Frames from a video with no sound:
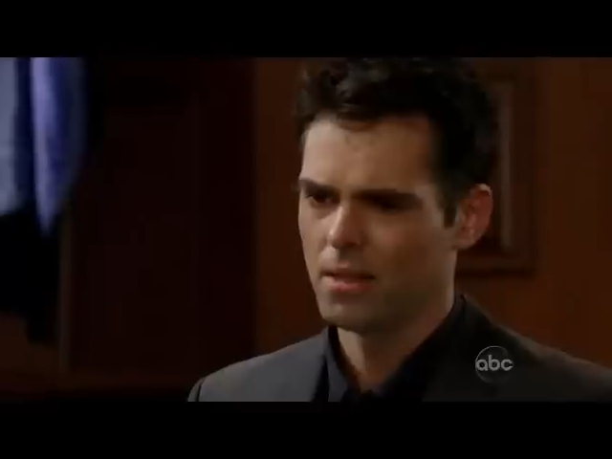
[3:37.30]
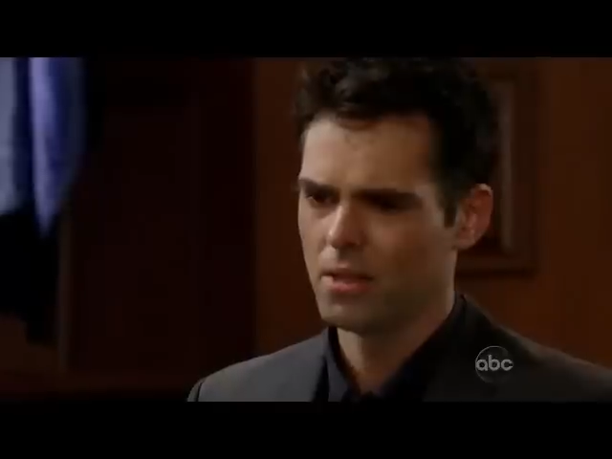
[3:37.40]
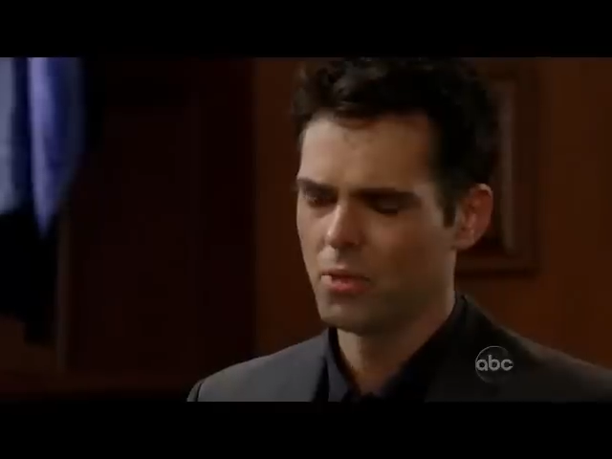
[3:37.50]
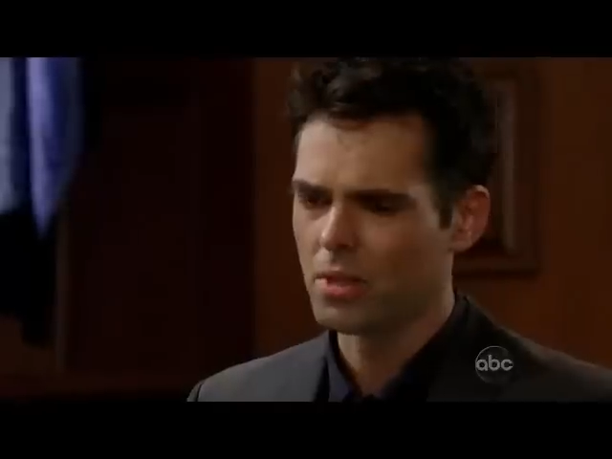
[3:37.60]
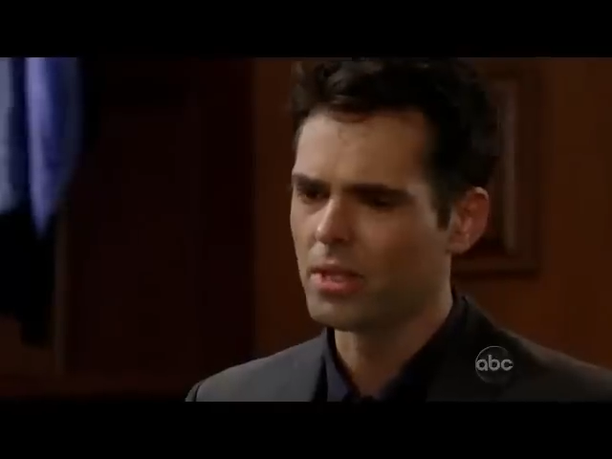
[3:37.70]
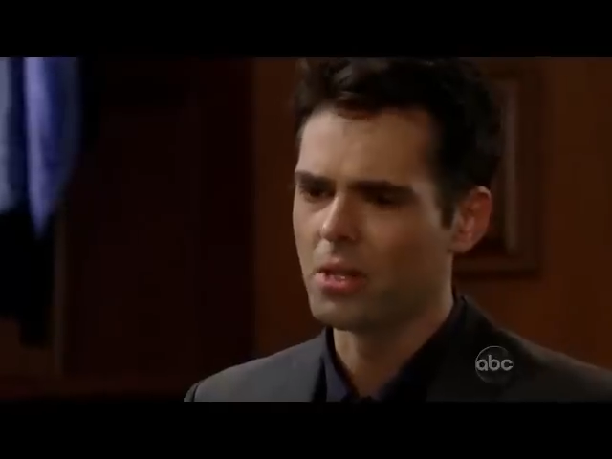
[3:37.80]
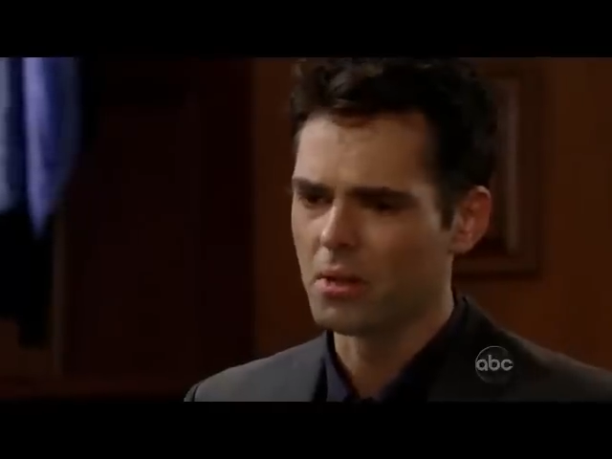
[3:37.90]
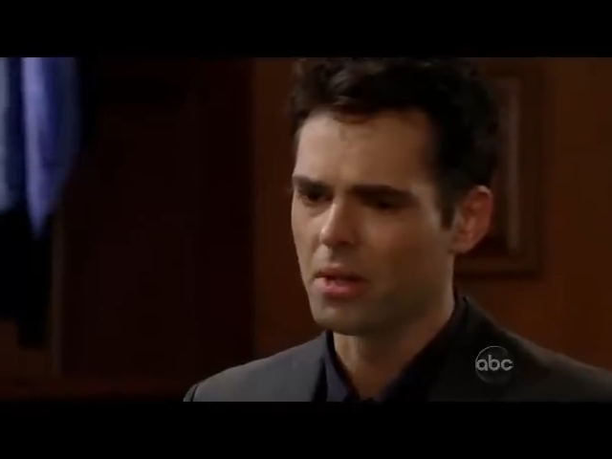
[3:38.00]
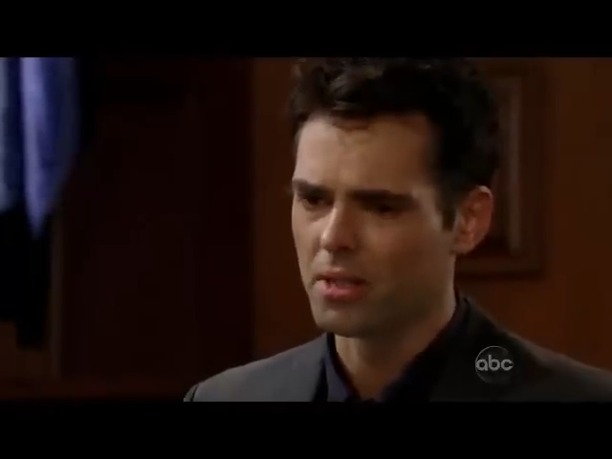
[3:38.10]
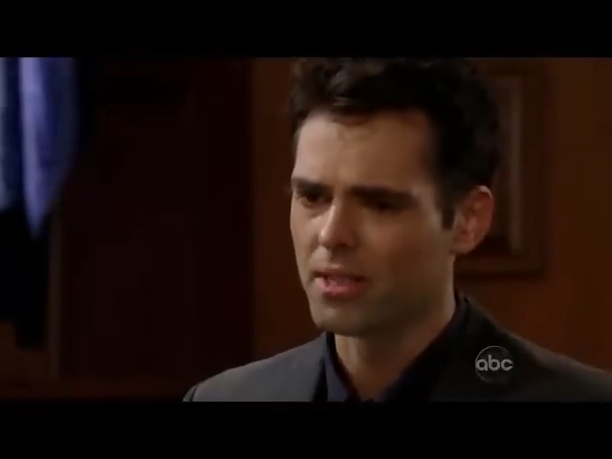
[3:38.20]
You really don't
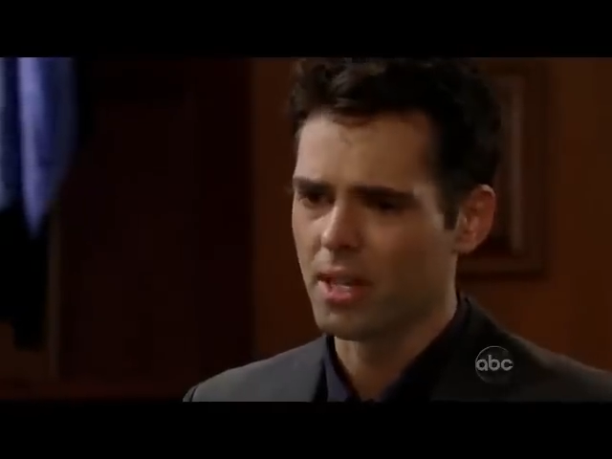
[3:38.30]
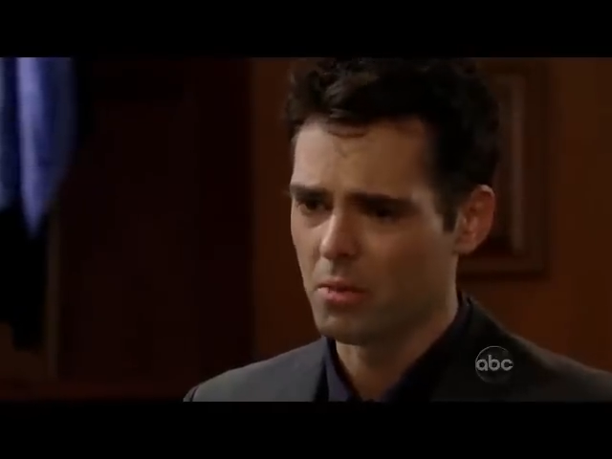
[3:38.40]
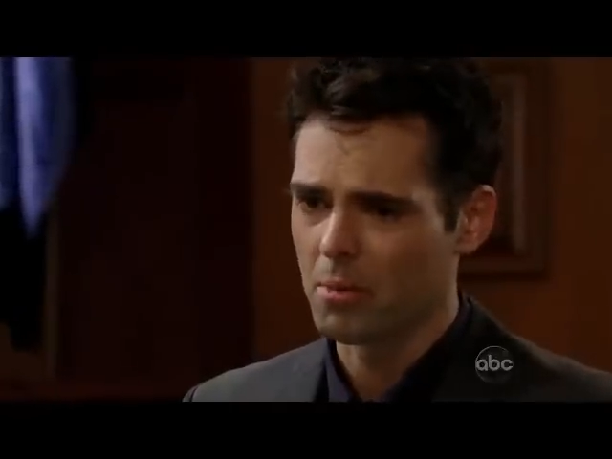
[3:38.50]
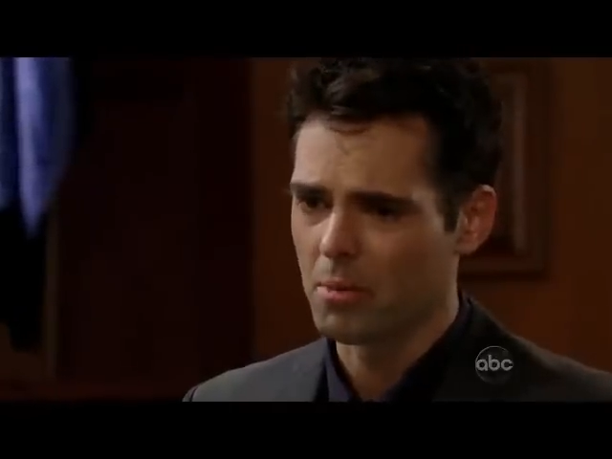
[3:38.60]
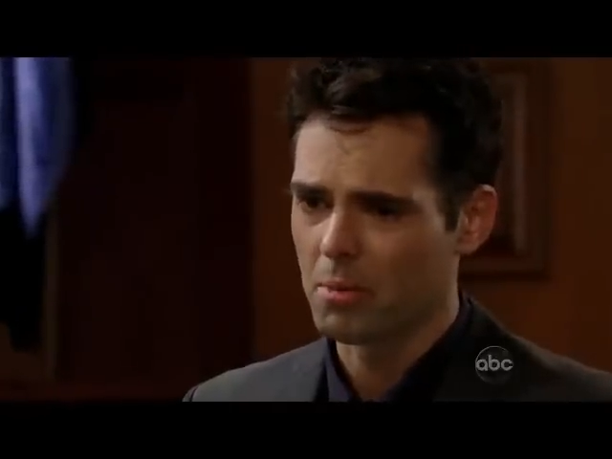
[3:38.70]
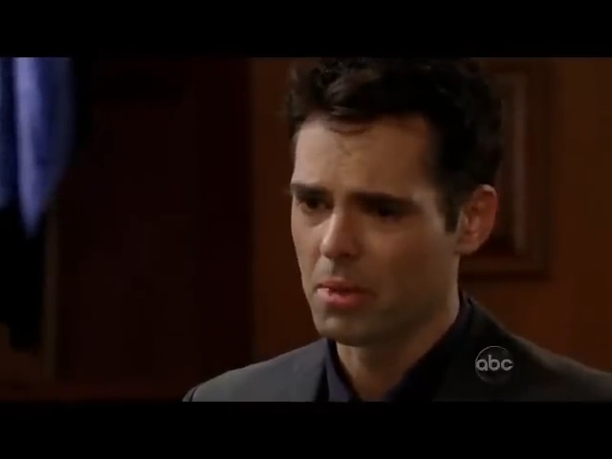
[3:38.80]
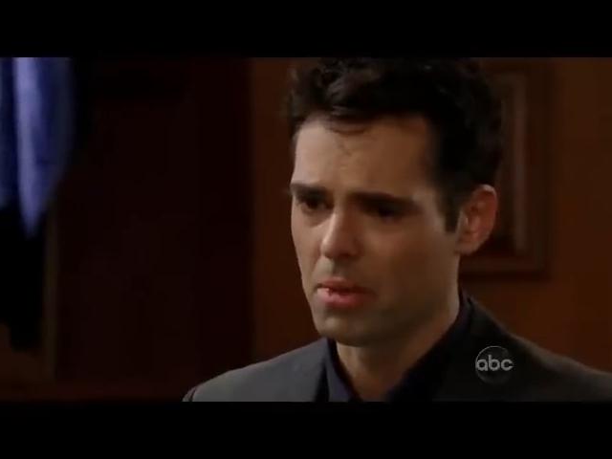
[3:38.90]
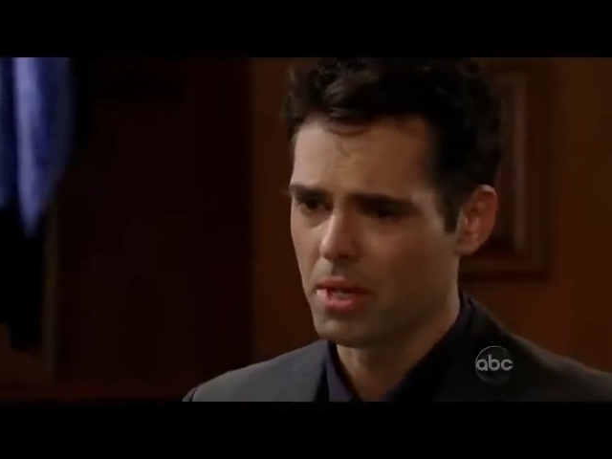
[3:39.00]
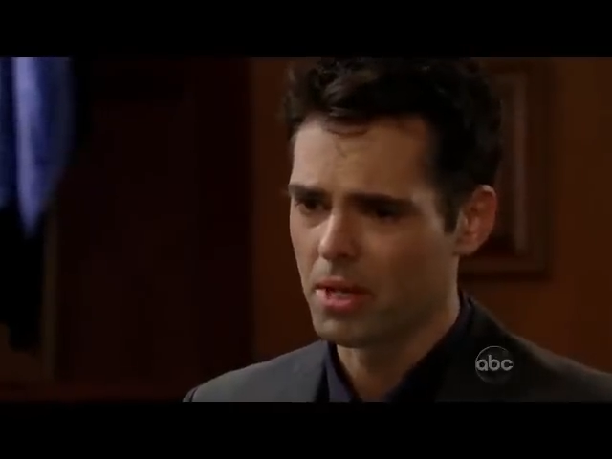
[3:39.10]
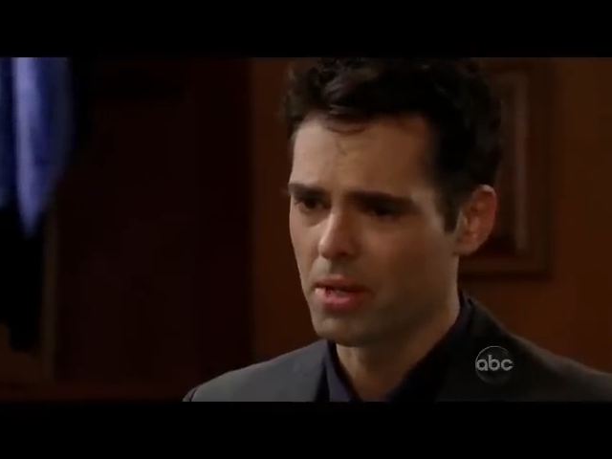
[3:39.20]
understand
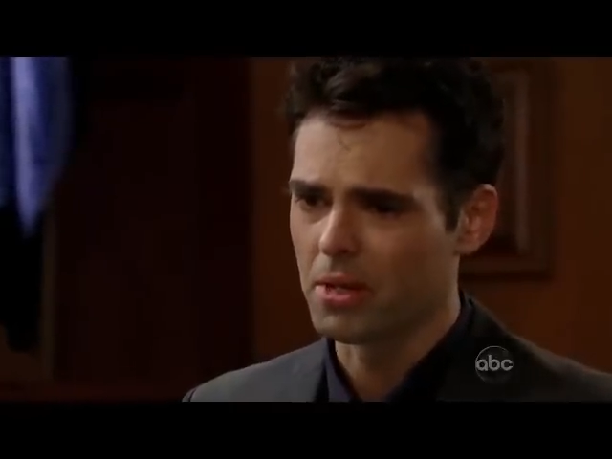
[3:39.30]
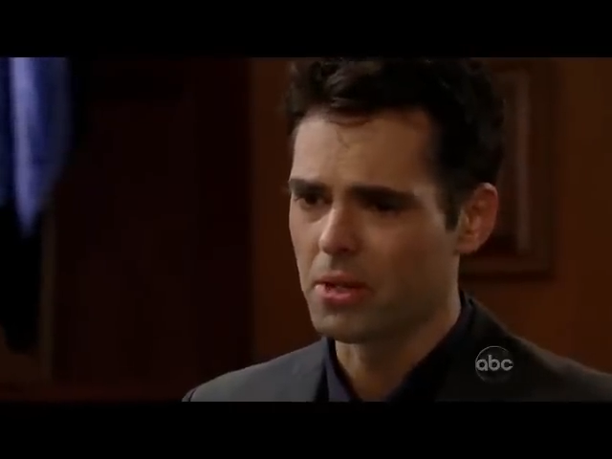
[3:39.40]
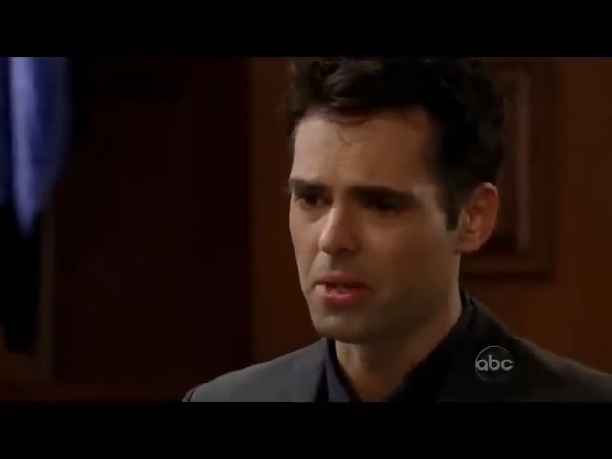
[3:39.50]
why.